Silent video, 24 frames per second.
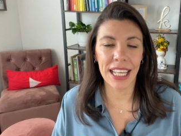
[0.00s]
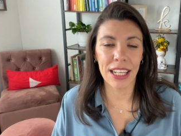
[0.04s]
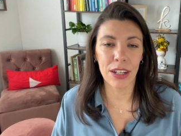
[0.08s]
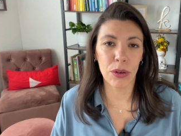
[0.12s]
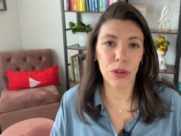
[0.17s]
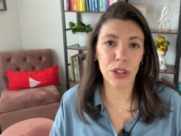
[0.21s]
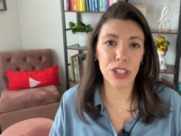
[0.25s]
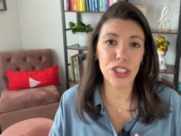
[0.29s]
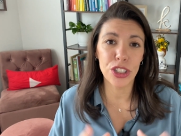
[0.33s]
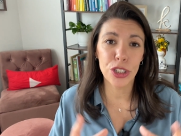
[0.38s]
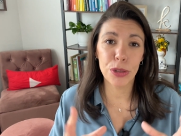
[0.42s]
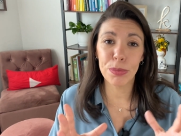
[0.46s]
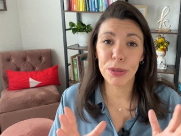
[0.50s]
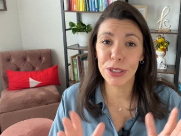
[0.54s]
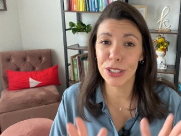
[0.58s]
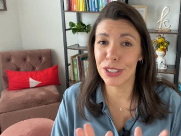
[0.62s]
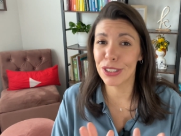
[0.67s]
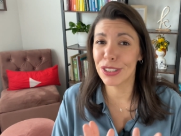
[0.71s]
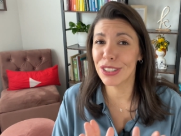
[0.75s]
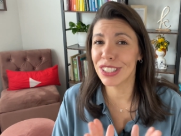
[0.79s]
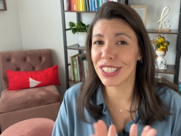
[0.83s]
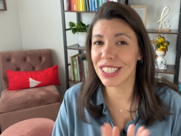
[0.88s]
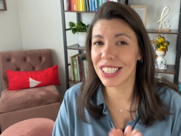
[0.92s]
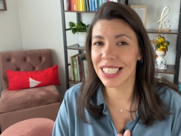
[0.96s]
In order to
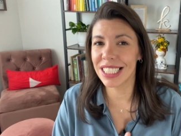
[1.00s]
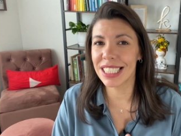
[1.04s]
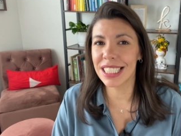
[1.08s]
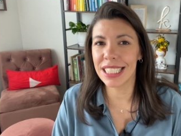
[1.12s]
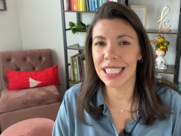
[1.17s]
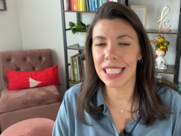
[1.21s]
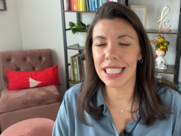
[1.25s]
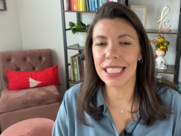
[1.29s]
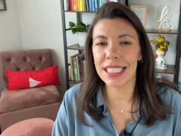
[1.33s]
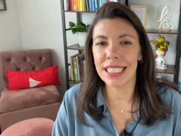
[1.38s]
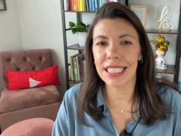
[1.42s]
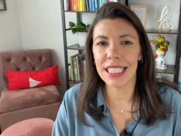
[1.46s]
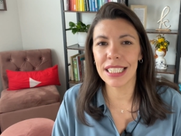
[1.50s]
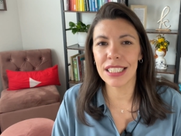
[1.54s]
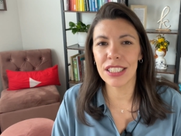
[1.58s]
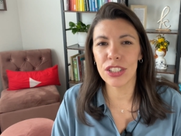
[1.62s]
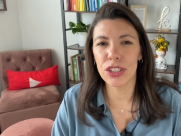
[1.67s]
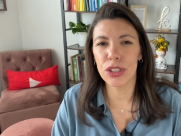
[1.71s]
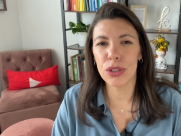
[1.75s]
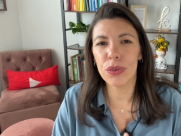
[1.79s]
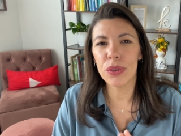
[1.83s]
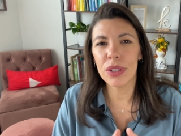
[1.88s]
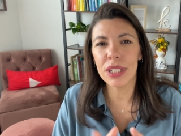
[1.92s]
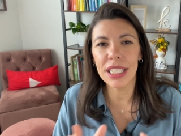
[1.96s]
produce good
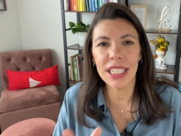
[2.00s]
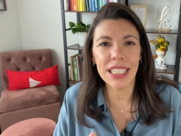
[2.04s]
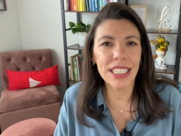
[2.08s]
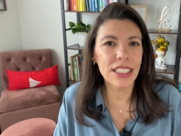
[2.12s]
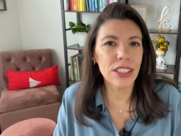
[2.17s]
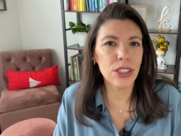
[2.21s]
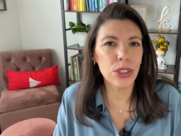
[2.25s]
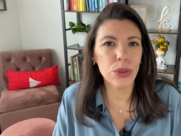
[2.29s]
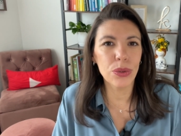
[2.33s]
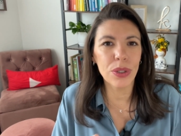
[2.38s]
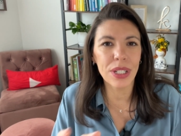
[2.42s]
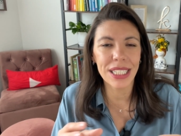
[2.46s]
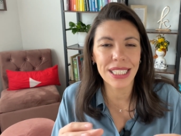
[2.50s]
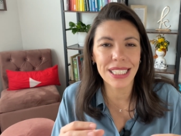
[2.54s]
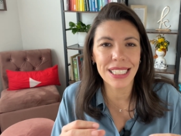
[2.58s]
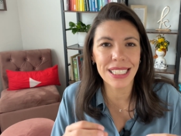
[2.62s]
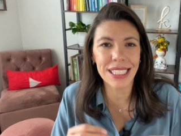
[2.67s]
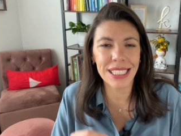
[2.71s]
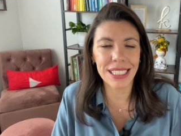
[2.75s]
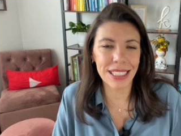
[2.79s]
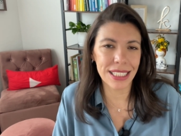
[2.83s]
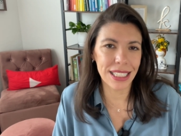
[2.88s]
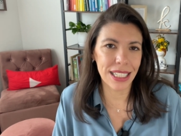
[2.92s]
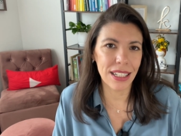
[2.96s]
citizens, you need to
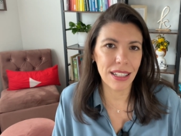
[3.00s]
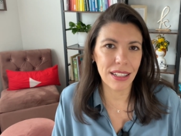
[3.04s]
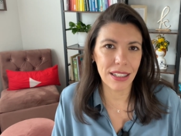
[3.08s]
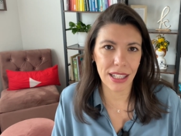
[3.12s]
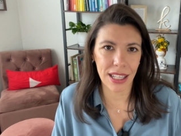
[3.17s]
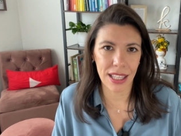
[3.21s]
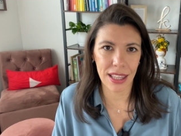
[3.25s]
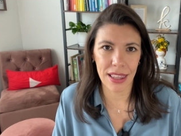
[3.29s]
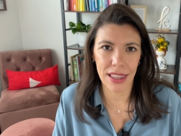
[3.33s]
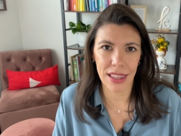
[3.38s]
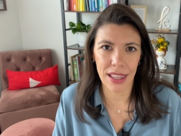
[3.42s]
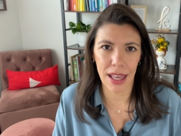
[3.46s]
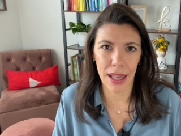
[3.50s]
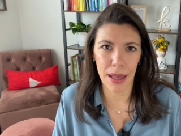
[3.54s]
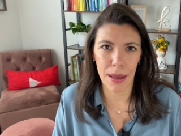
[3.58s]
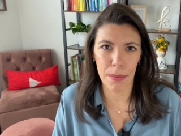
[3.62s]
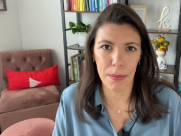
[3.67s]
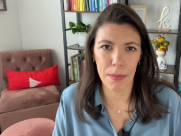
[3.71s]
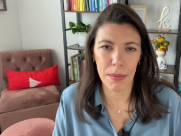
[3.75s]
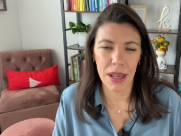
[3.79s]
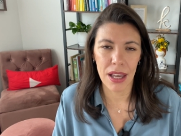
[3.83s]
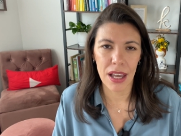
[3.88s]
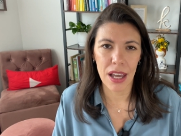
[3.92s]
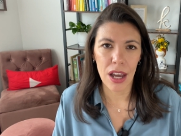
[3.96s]
instill in
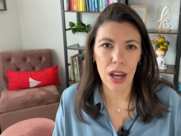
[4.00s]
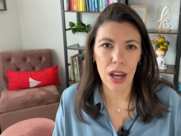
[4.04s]
them